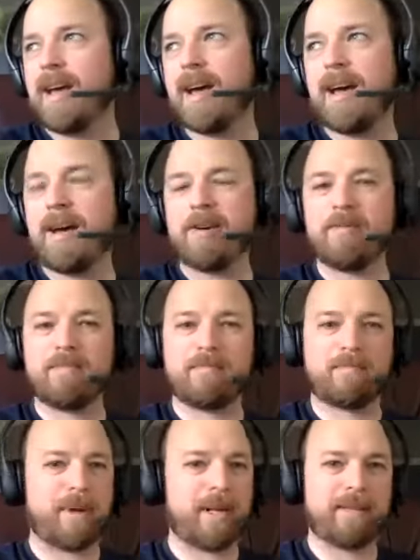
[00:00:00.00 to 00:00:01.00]

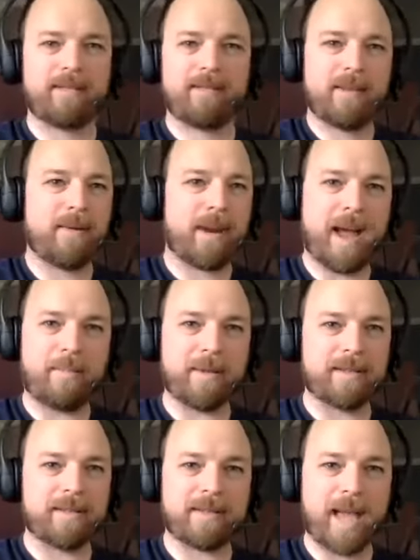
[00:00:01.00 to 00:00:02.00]
but it
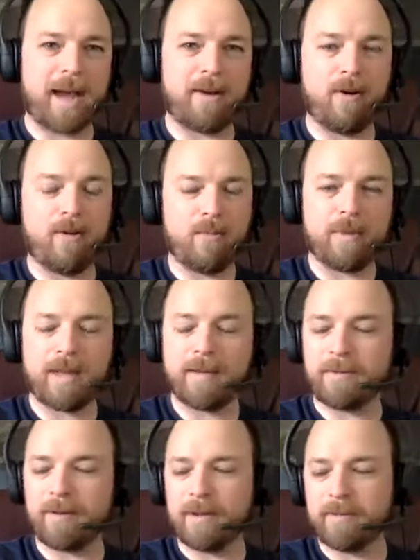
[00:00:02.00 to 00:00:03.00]
happens at home
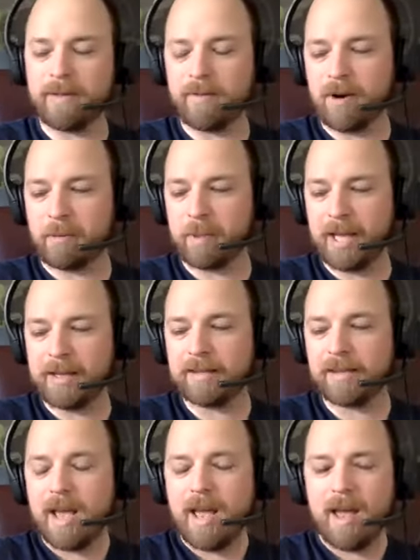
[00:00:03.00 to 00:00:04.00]
if you live in the wrong place.